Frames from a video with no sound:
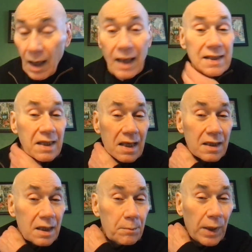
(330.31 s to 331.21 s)
I said
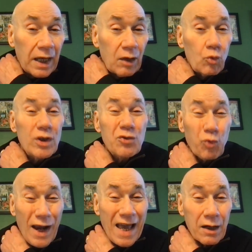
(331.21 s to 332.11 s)
that Paine was
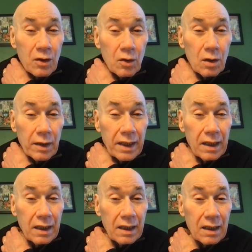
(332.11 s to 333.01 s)
radical,
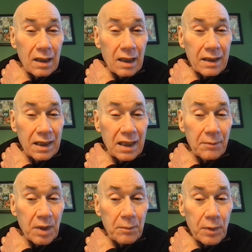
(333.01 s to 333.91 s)
and I think
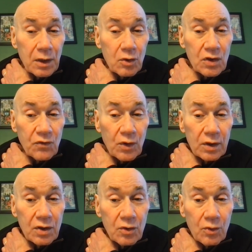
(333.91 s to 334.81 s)
it might be useful
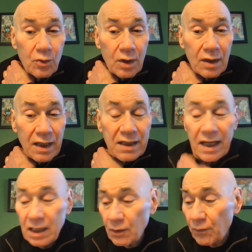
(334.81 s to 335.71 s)
to
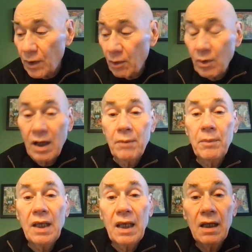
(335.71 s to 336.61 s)
identify what I
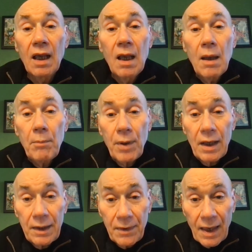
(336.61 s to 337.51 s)
mean
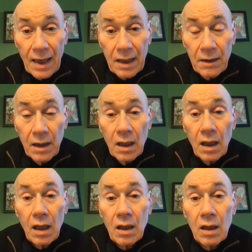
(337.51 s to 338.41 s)
by that.
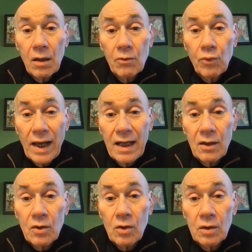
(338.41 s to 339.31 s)

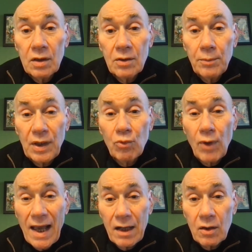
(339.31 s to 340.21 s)
Radical, to be
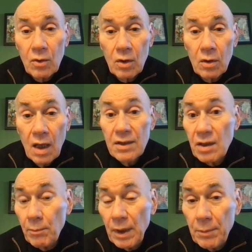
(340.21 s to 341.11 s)
radical,
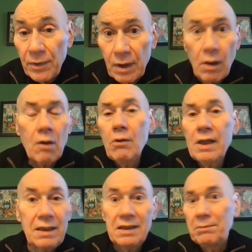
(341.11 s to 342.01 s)
some people think, oh,
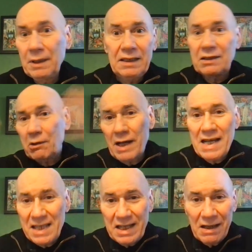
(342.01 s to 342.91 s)
well, he's
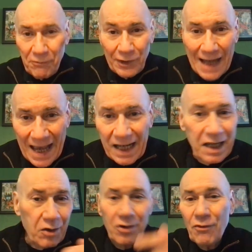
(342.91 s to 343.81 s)
crazy, a
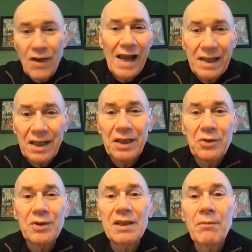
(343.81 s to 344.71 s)
fanatic, or violent,
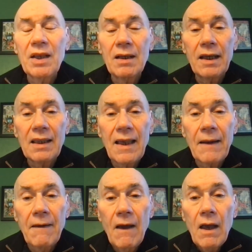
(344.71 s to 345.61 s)
or something like
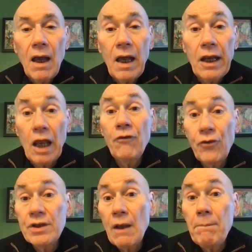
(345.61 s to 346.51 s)
that. And
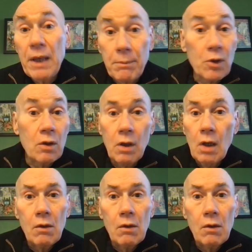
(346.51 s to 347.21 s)
for some people,